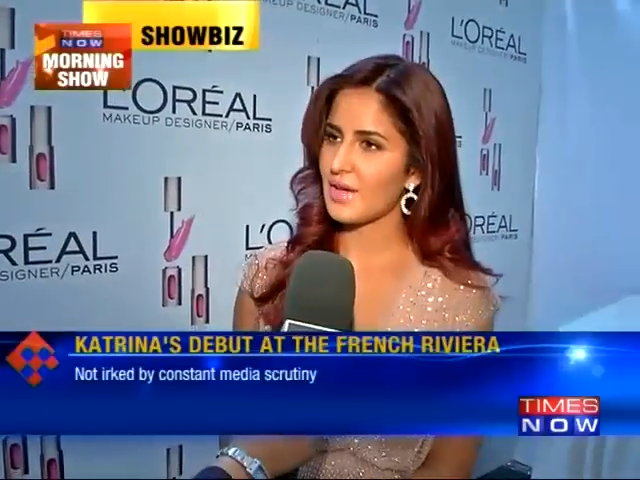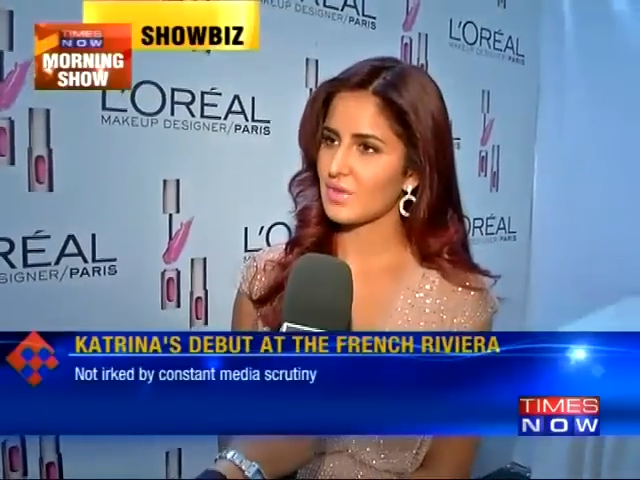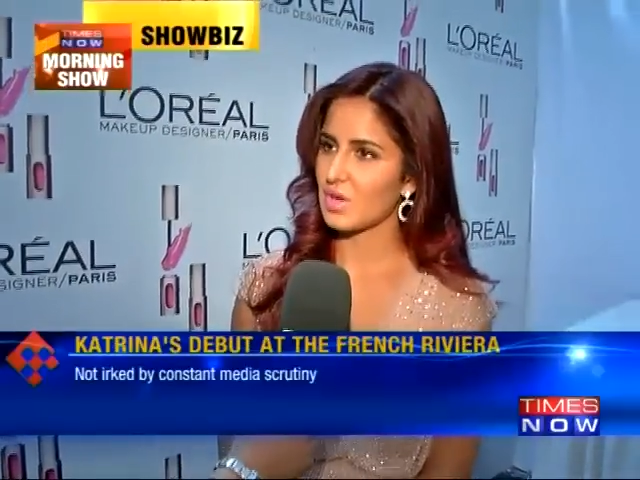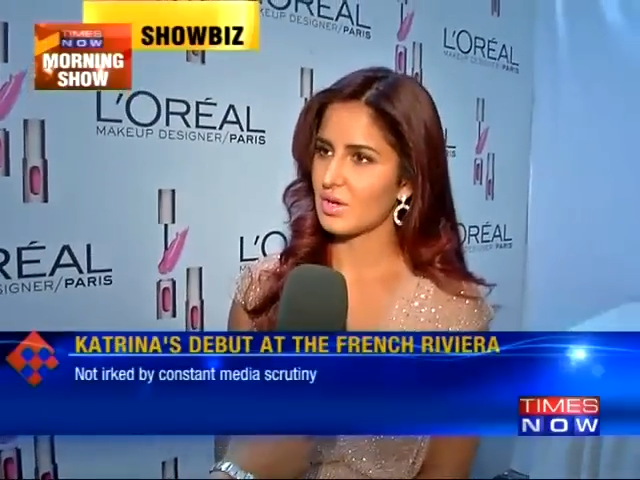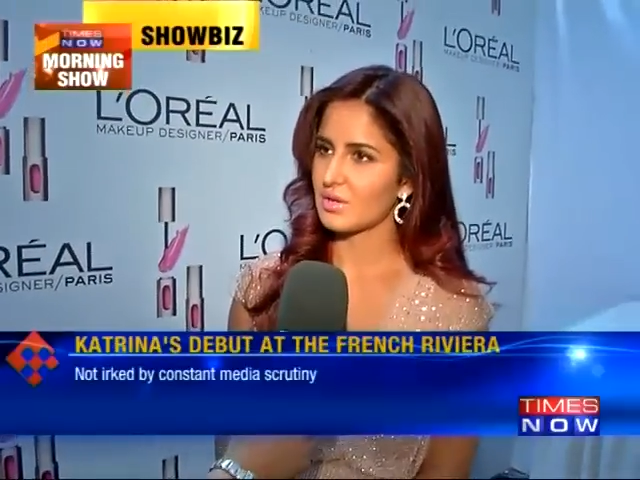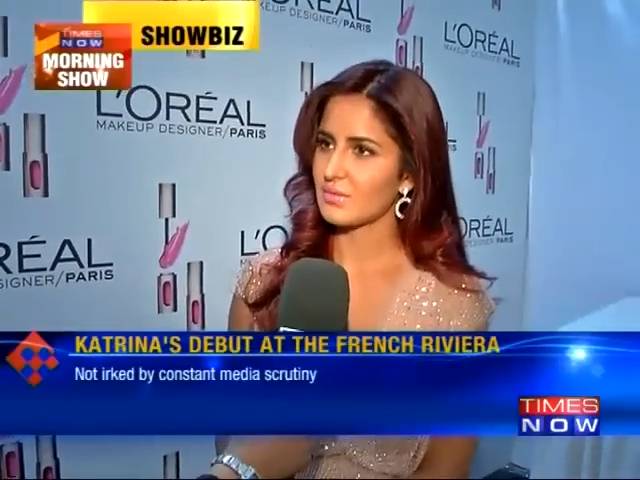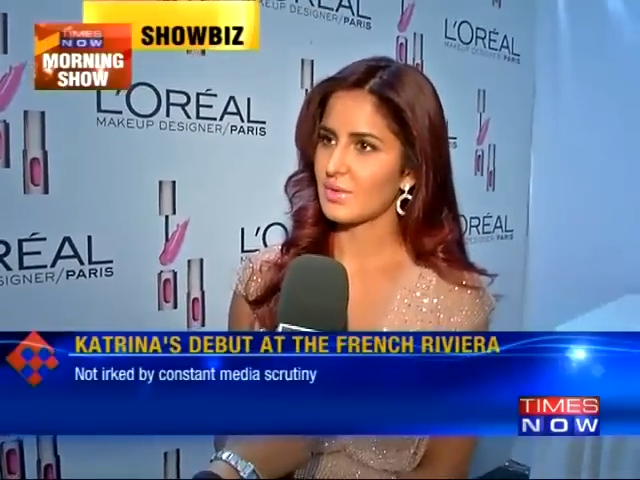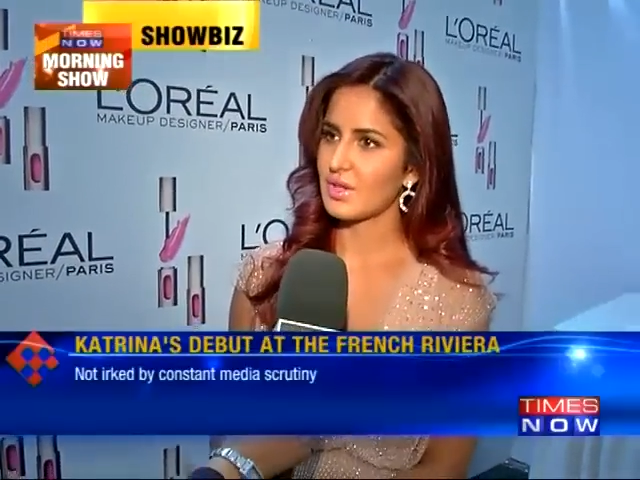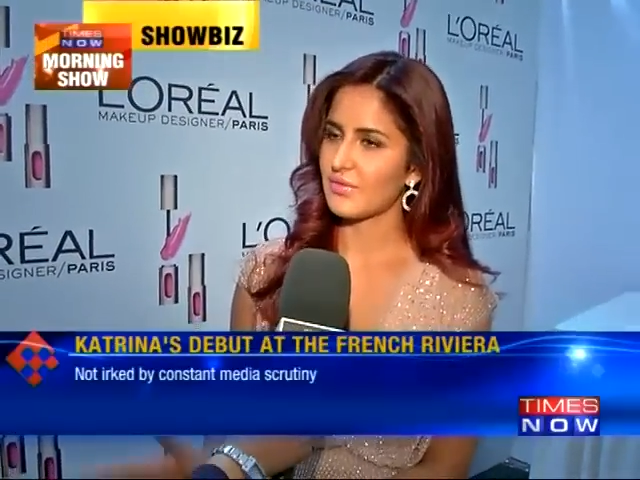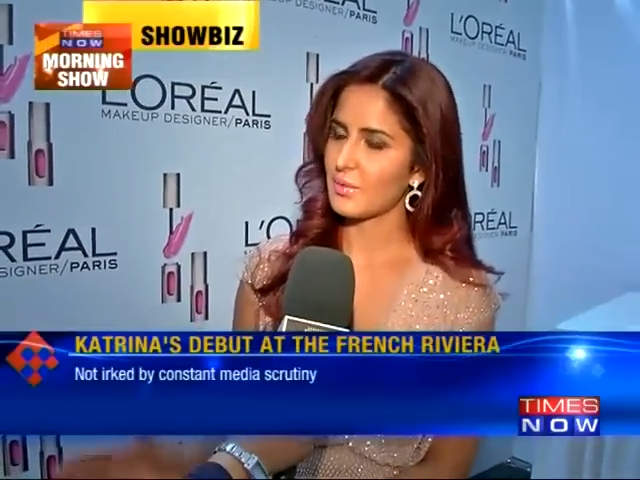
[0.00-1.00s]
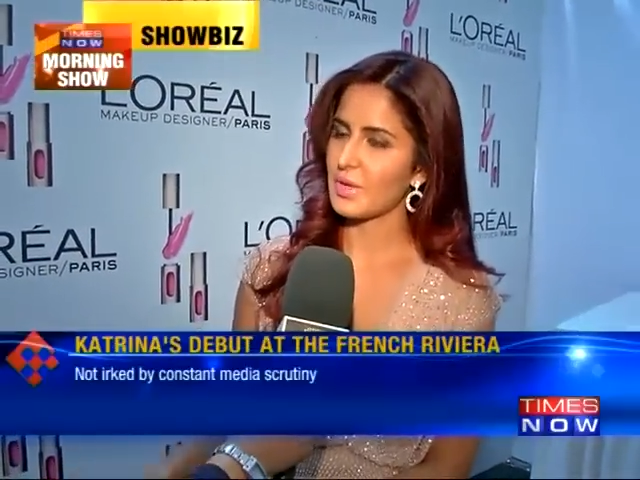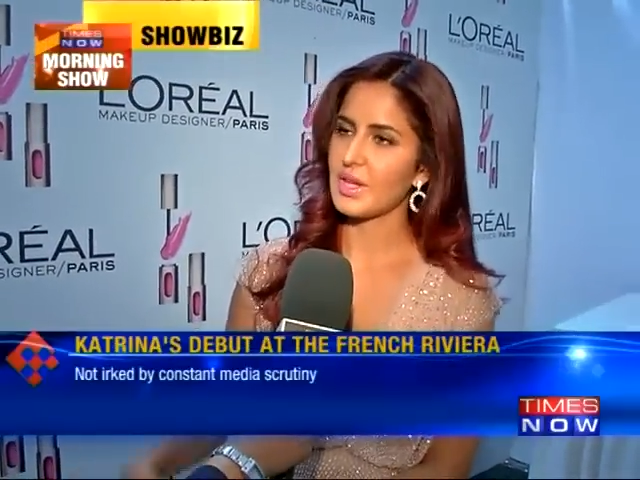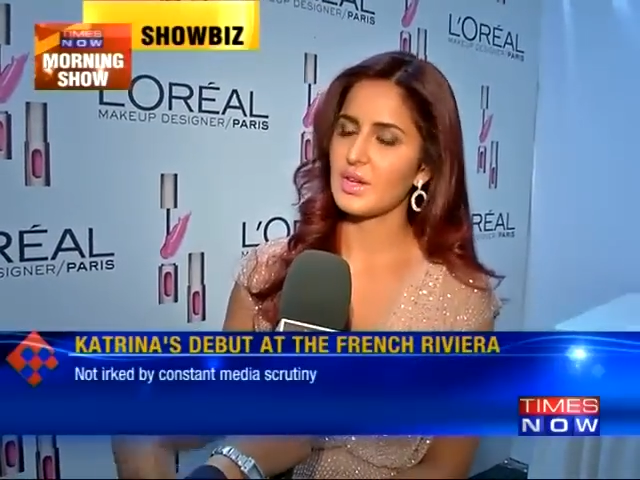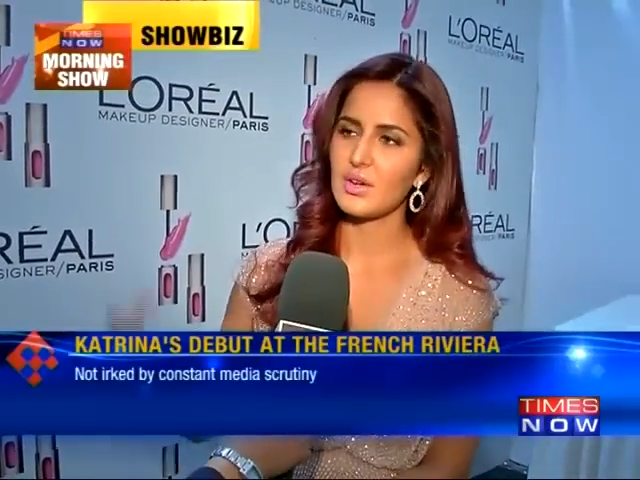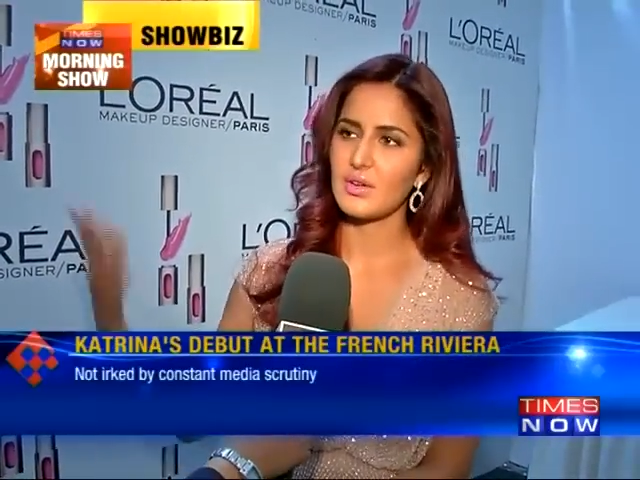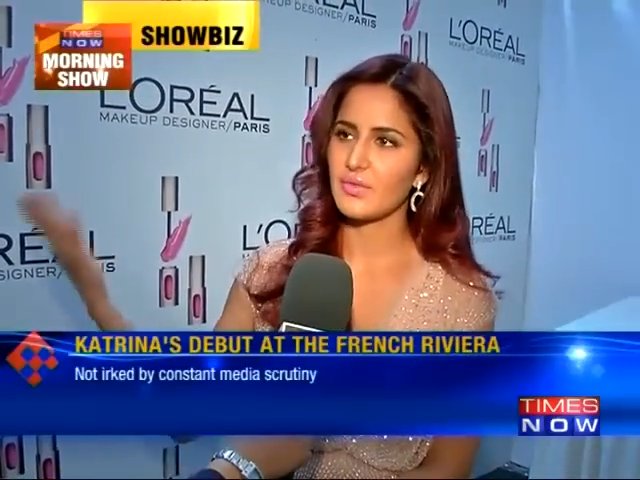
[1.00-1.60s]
have gone, whether from here or